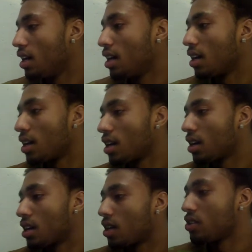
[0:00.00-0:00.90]

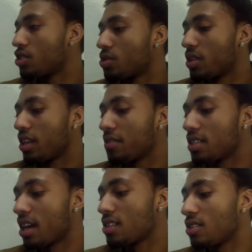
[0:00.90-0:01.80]
Coach was really
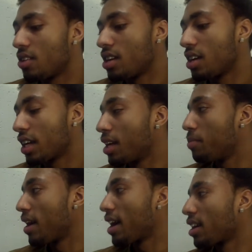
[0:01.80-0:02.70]
emphasized on
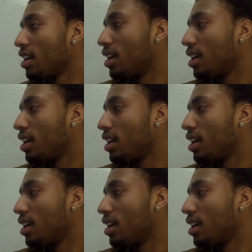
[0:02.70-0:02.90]
getting back.